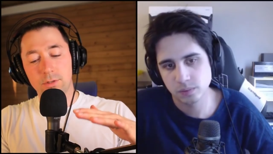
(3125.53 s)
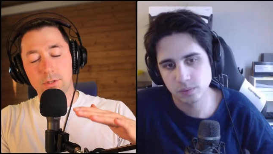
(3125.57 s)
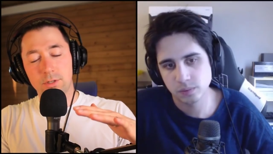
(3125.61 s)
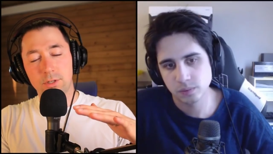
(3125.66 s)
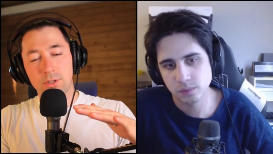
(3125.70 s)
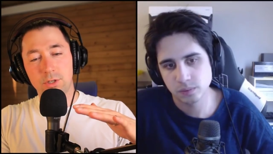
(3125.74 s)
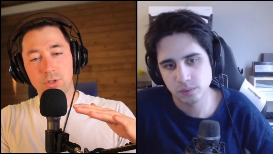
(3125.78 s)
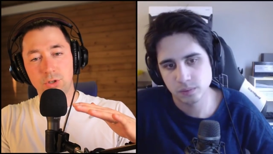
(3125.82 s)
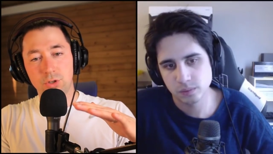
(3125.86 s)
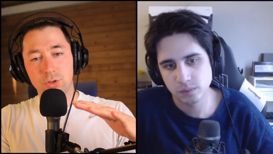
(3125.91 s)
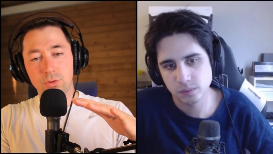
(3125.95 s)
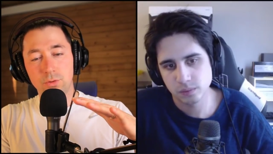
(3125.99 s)

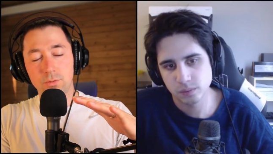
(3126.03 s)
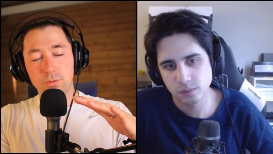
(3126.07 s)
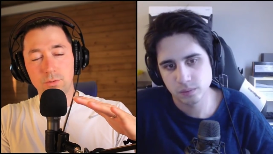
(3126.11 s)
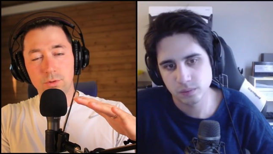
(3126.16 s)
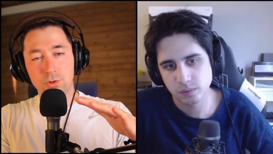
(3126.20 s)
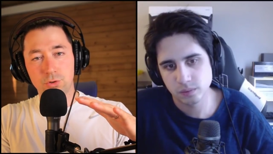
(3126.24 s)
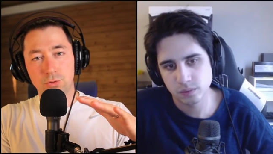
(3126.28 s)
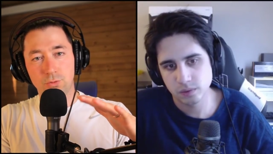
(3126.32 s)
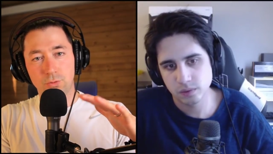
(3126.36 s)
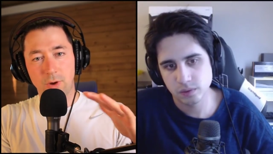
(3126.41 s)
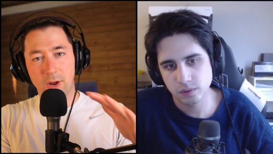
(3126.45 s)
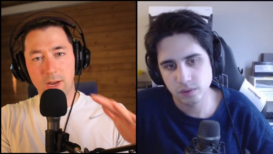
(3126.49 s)
Speaker 1: Do you
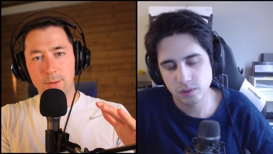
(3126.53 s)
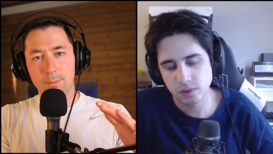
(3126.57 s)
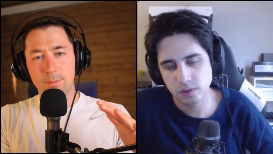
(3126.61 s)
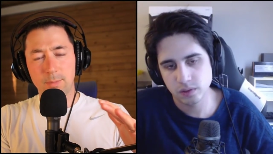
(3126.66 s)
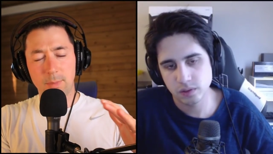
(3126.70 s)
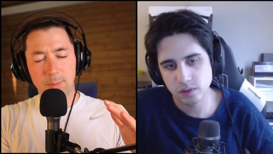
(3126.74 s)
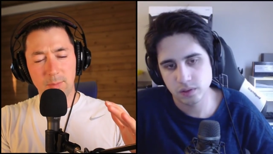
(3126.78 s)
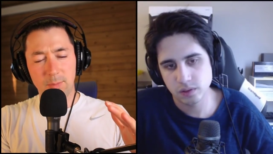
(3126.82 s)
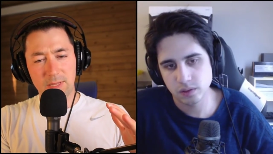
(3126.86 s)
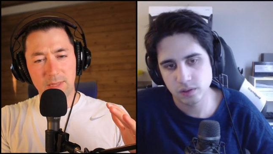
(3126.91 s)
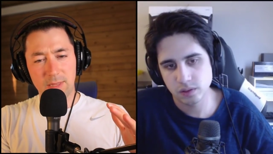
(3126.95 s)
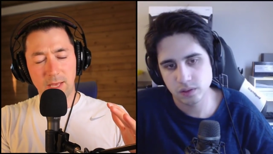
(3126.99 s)
try to
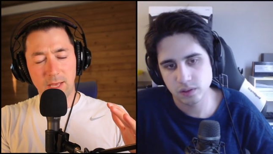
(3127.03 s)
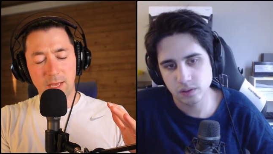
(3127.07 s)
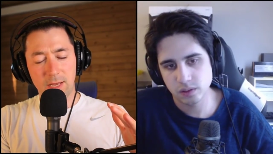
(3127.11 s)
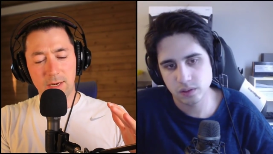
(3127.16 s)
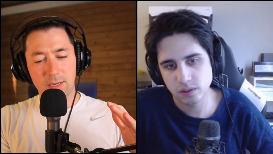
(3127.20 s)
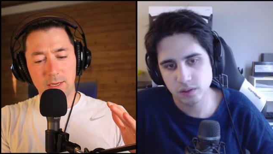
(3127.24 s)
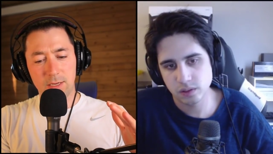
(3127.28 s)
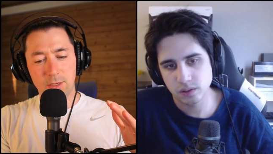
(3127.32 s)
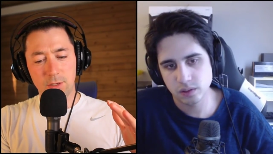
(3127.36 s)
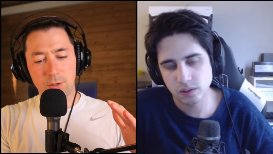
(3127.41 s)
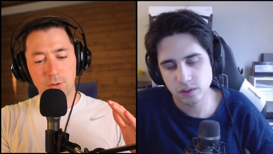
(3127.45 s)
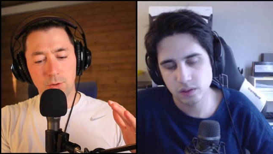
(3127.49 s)
mimic that
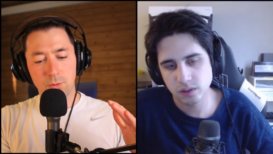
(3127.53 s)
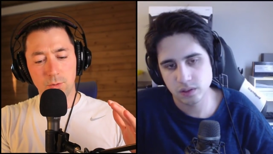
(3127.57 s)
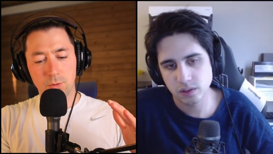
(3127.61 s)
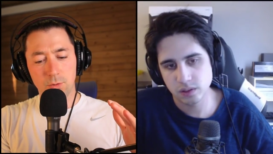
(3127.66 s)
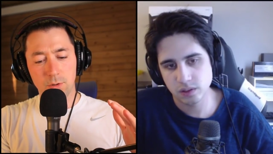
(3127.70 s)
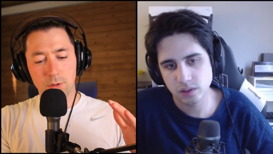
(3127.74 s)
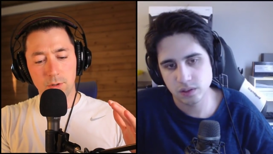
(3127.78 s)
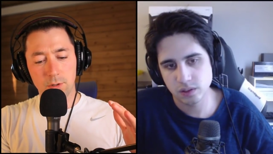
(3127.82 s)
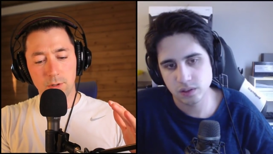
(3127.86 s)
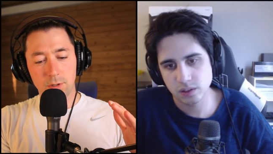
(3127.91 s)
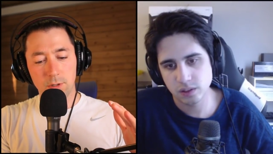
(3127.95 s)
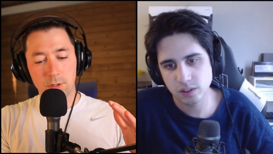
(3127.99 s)
in
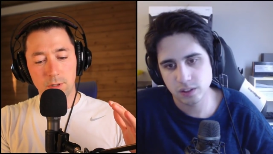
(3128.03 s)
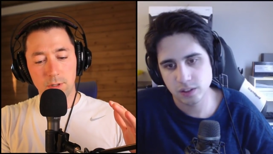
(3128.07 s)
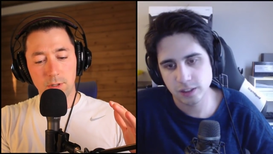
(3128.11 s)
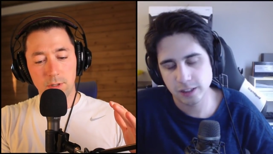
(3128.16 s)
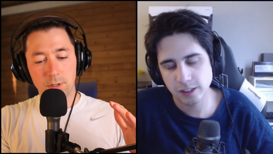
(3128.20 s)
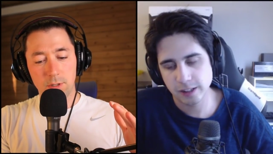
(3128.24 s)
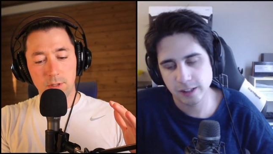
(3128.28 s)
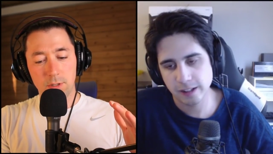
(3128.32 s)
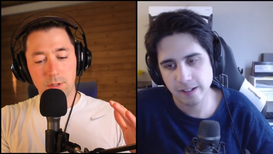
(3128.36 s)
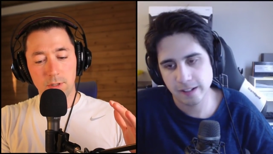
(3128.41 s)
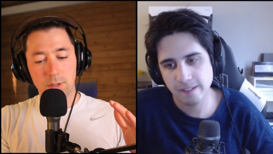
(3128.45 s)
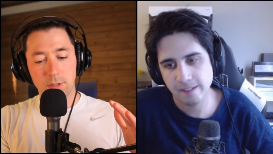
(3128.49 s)
your
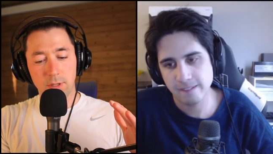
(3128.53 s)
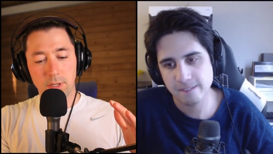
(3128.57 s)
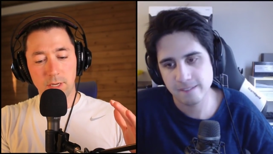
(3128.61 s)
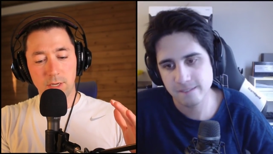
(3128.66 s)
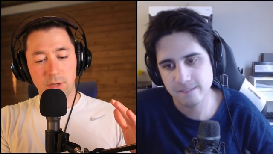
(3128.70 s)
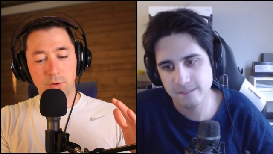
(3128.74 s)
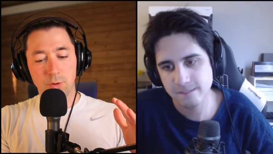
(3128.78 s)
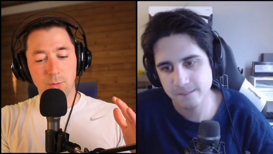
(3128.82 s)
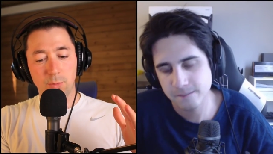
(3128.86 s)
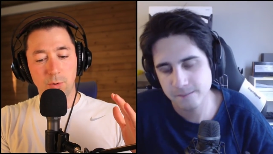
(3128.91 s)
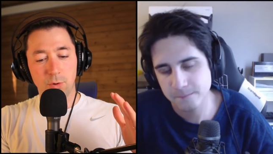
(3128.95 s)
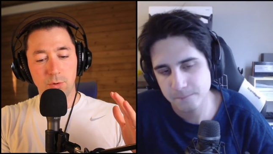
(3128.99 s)
like
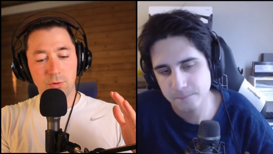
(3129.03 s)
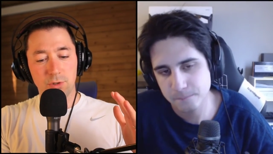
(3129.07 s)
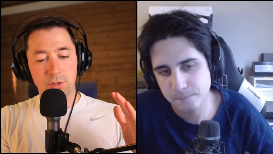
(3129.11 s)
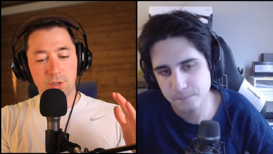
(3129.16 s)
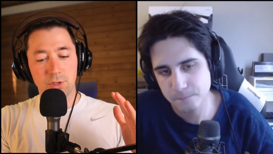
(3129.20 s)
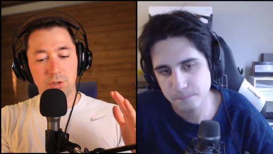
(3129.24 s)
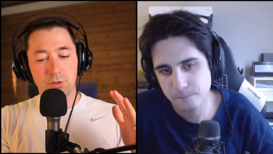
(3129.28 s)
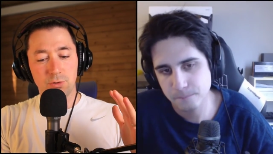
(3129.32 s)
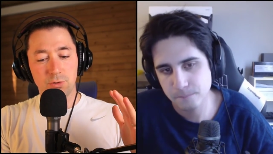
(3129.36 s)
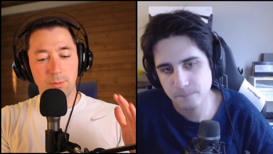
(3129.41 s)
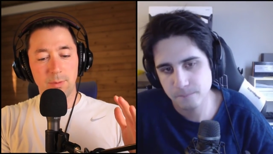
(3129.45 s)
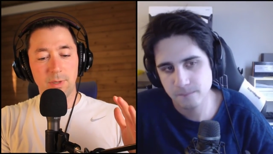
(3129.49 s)
your approach to
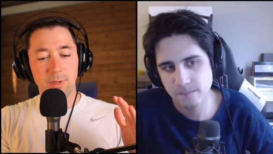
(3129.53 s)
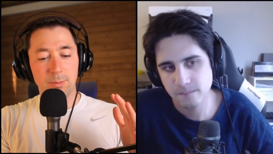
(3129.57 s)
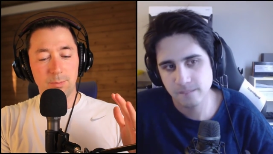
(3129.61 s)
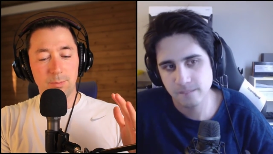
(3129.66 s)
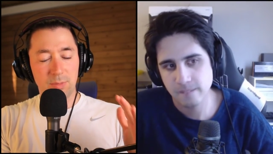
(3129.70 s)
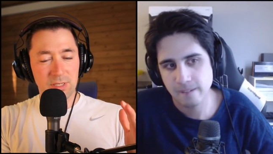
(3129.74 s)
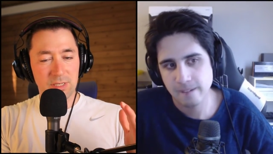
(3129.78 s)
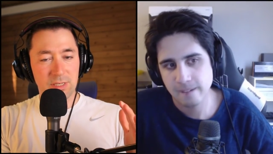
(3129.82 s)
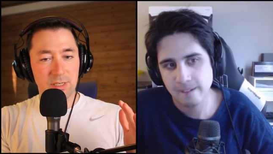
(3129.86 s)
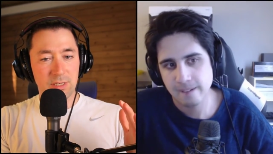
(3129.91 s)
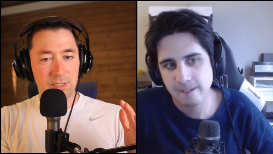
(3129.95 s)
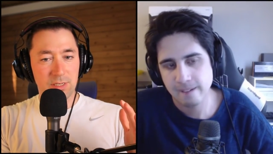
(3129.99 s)
streaming and
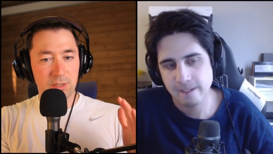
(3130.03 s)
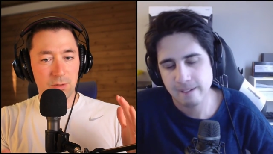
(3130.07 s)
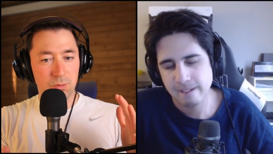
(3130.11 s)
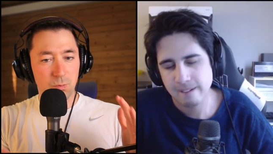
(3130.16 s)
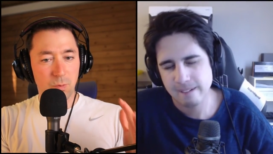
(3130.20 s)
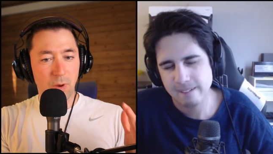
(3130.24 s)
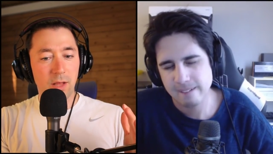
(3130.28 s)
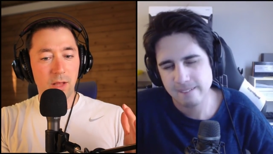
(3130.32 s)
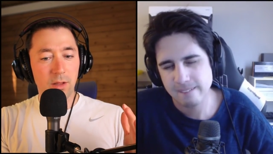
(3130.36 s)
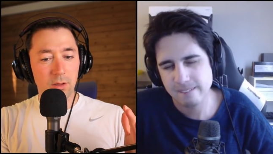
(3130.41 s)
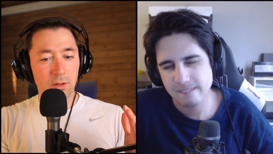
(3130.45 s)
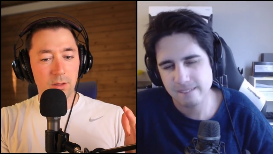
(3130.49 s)
business as
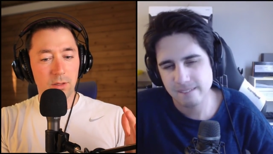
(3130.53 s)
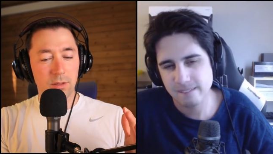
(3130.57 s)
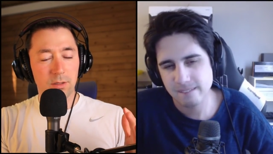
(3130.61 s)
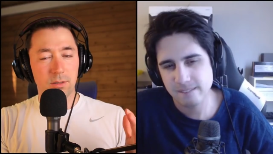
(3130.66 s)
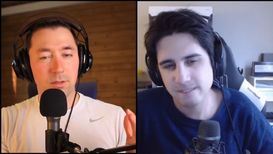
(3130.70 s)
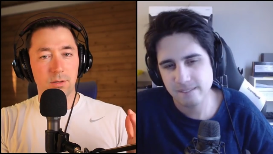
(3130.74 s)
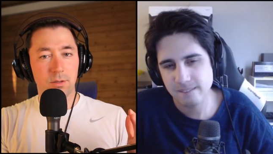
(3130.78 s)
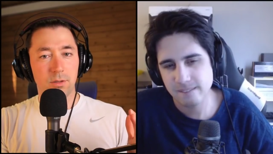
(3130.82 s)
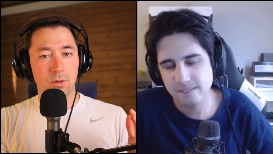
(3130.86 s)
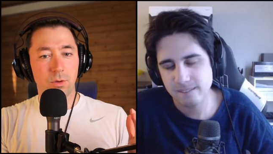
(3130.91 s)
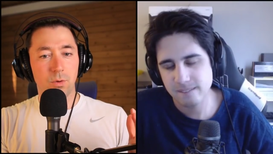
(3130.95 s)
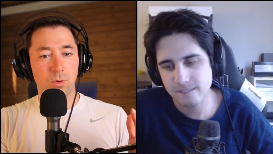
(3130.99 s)
well?
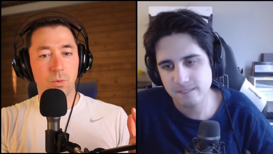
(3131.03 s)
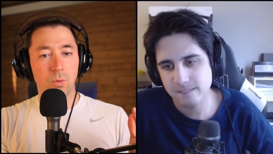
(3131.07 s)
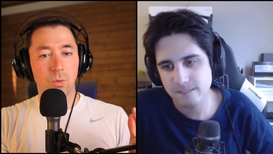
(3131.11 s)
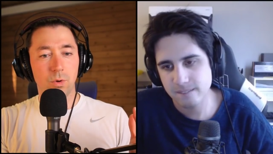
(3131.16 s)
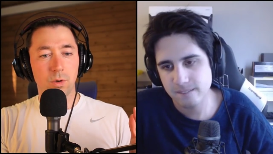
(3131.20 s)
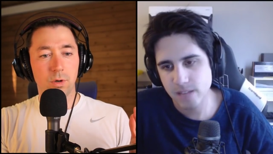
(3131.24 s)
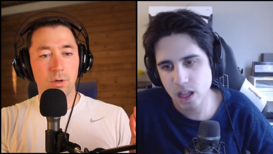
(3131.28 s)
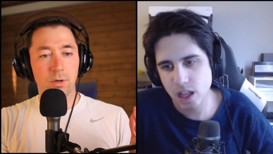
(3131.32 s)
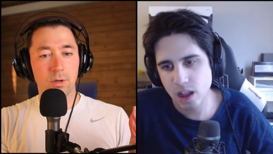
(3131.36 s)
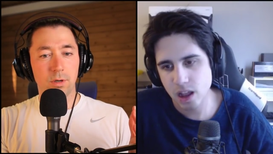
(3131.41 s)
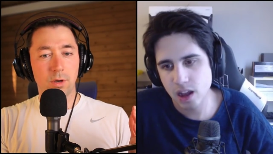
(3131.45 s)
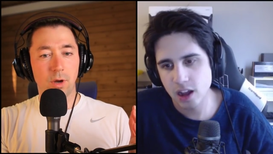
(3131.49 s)

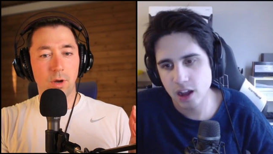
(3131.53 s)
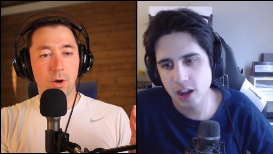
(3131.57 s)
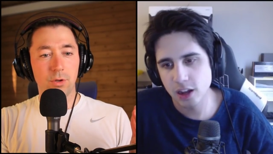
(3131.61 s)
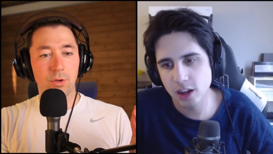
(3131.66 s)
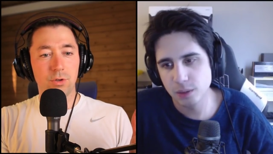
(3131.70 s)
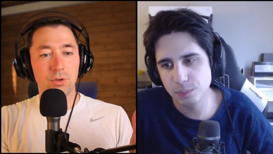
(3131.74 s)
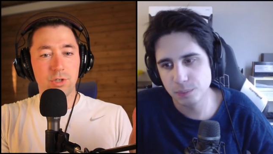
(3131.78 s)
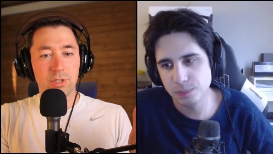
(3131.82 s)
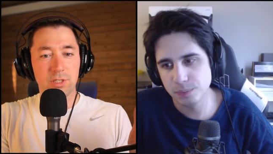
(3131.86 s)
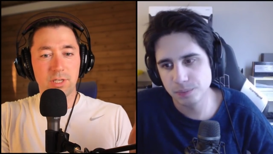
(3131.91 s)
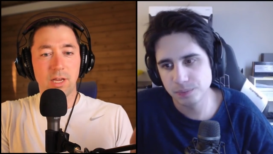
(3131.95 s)
Or are you just um, like